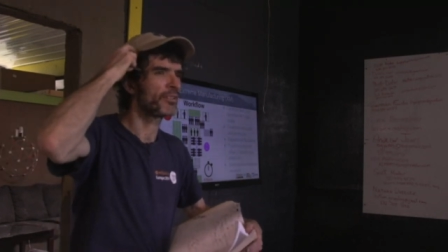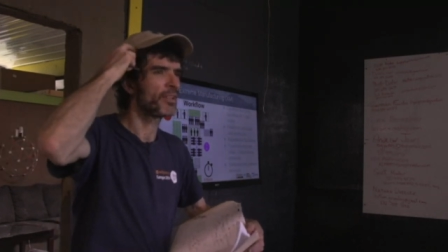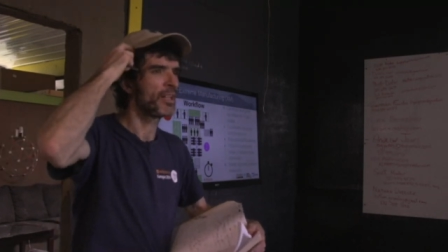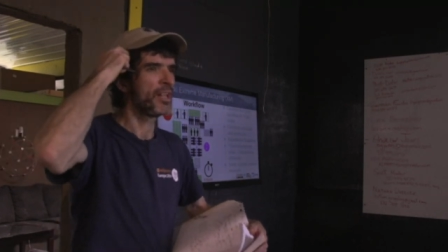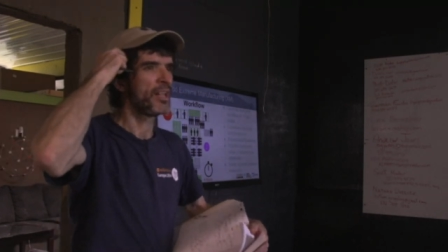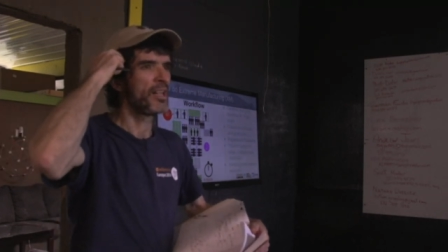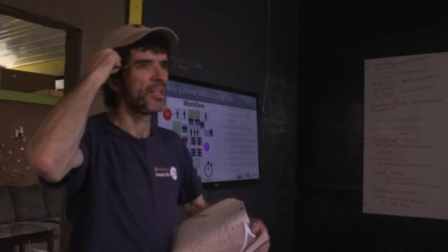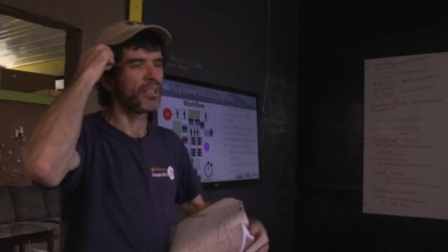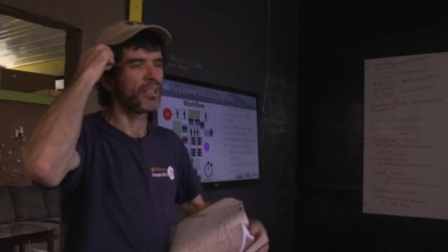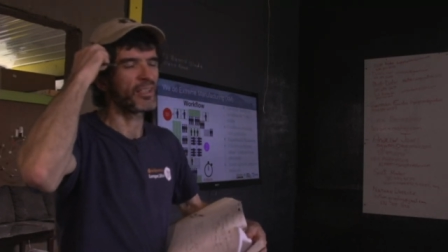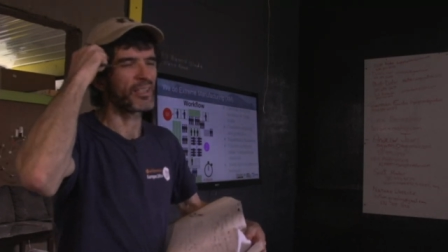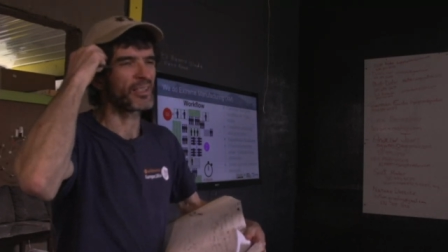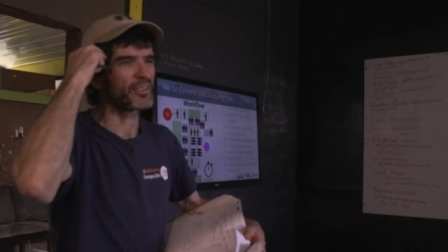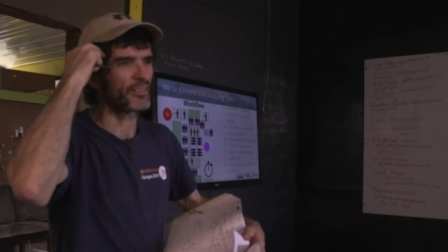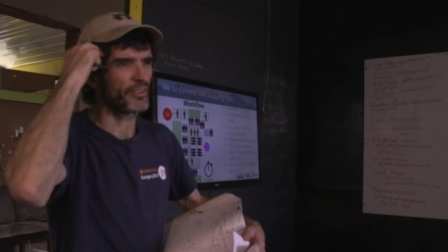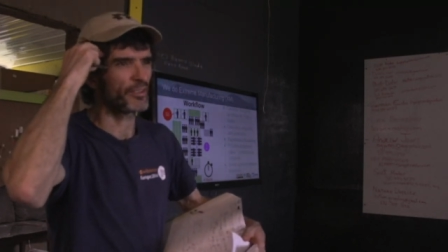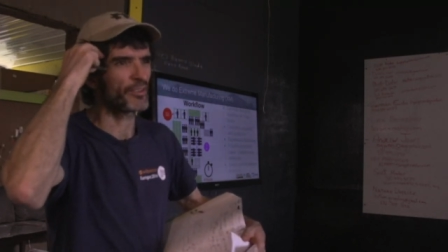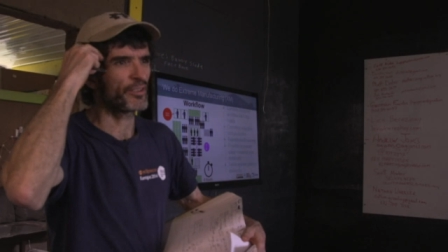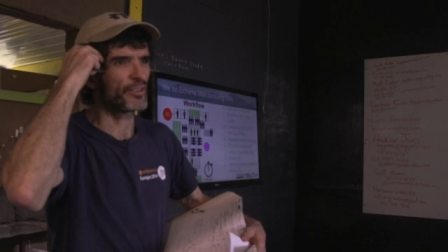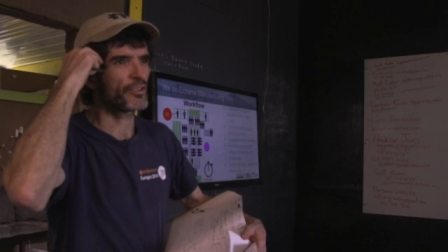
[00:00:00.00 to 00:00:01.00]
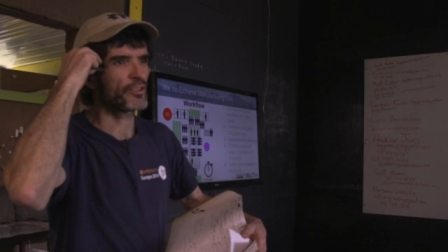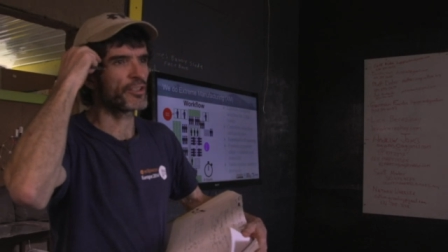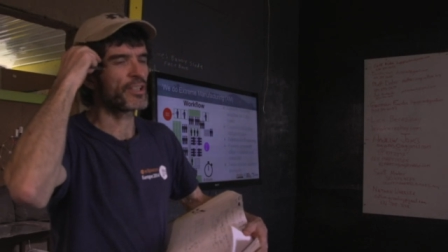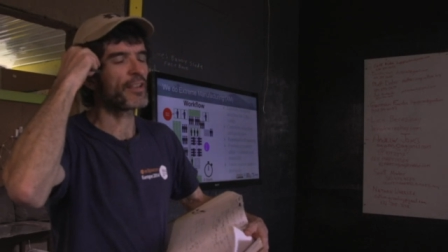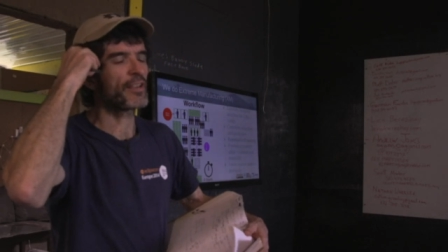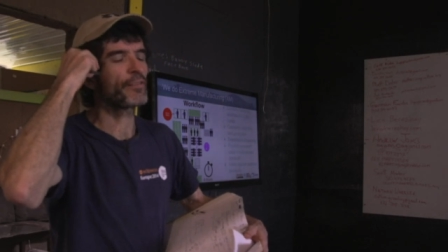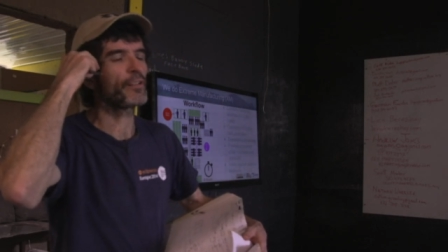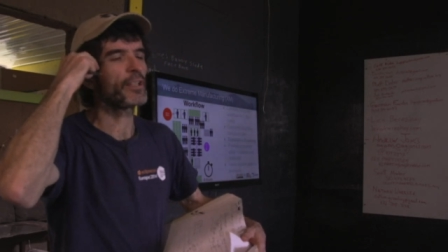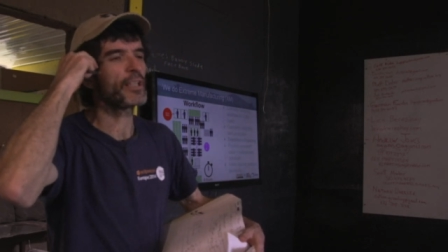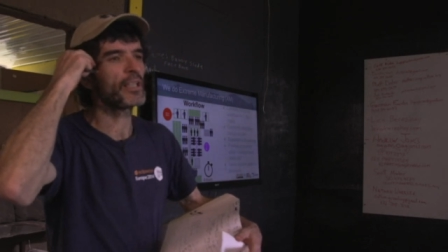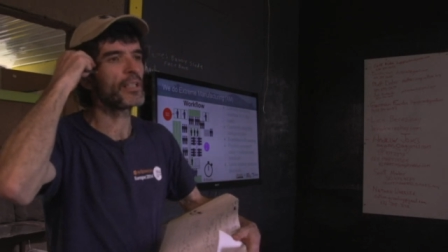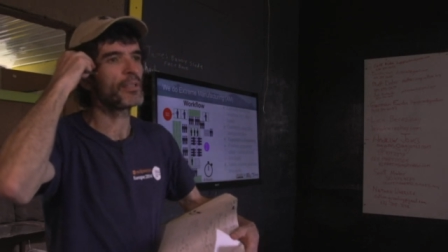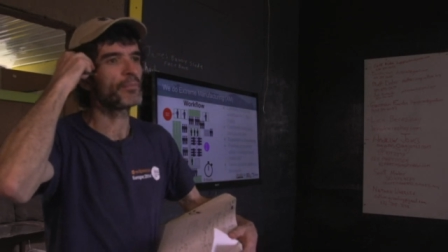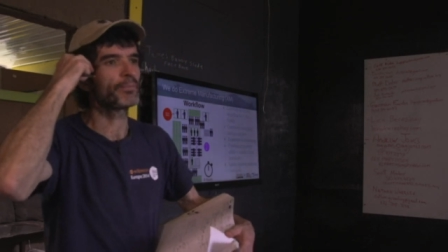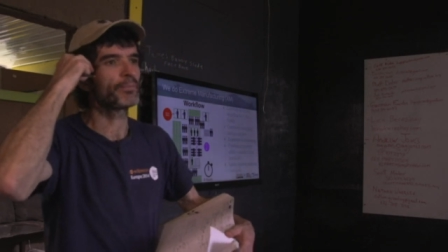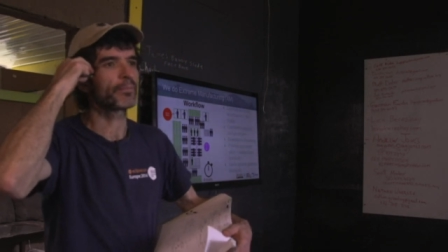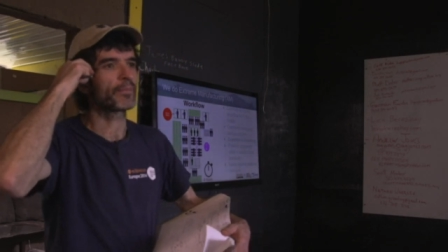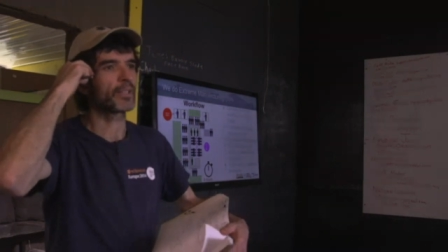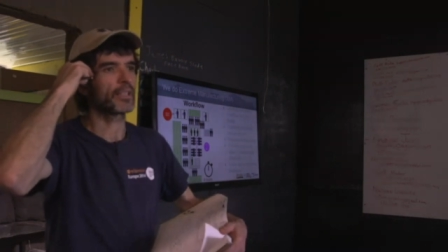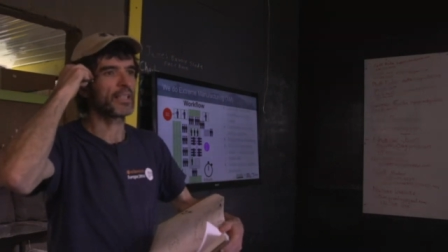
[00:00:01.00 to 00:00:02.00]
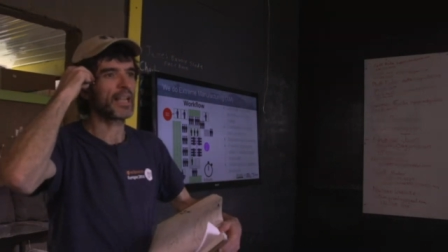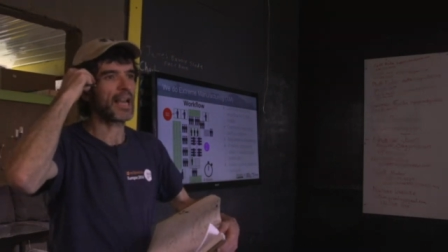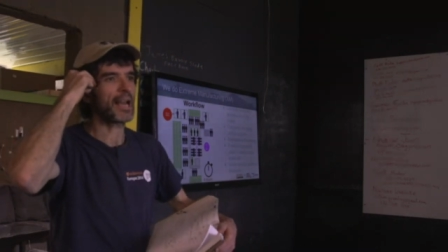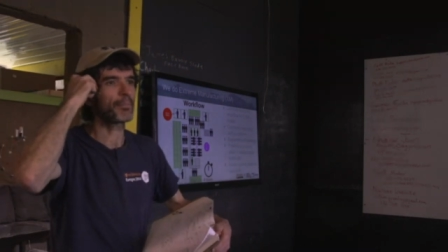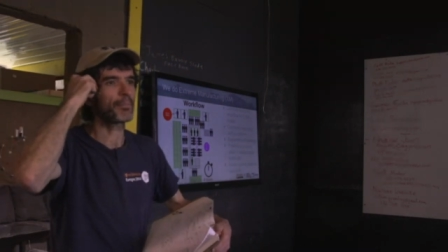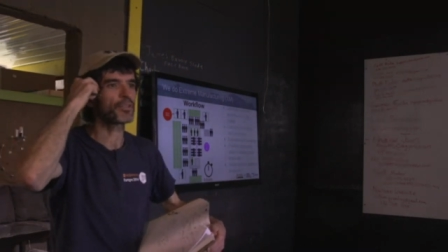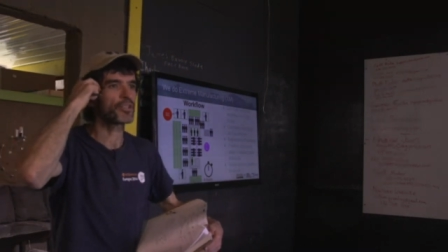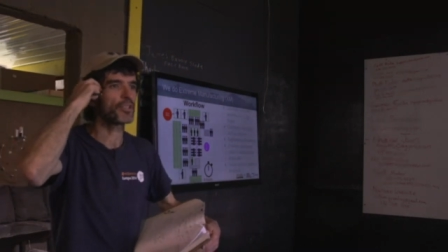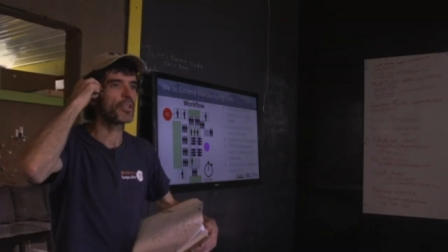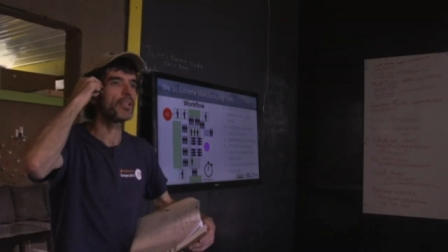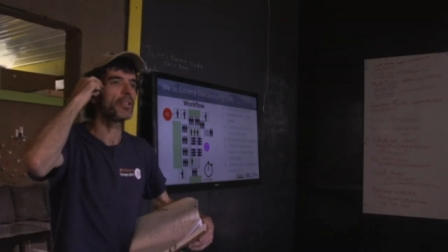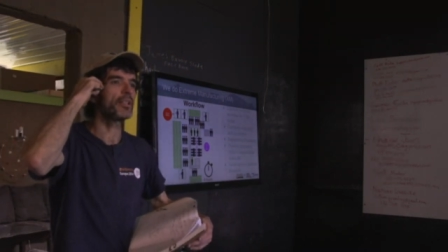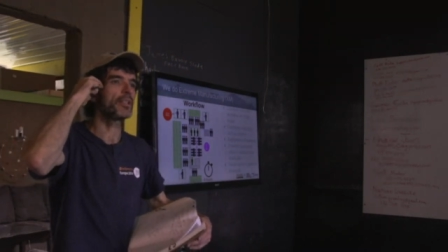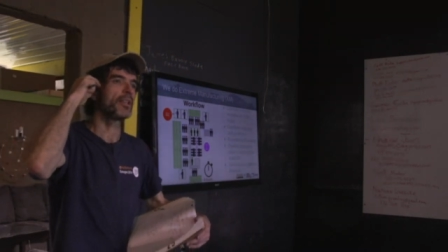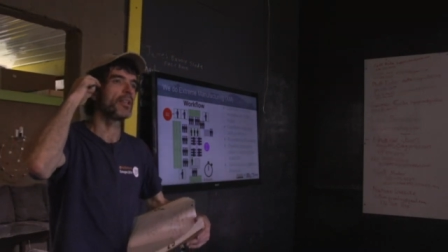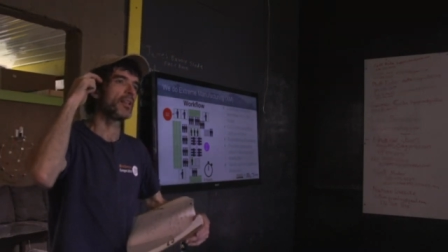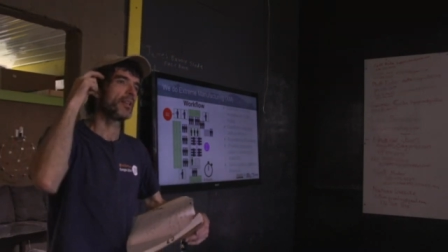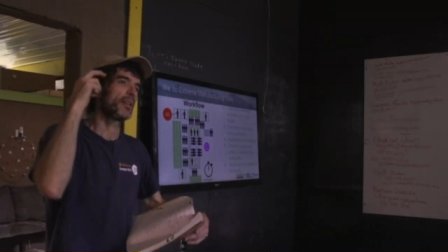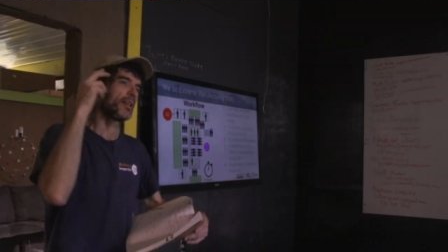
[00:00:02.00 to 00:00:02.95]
Right. Like there's definitely gaps in it.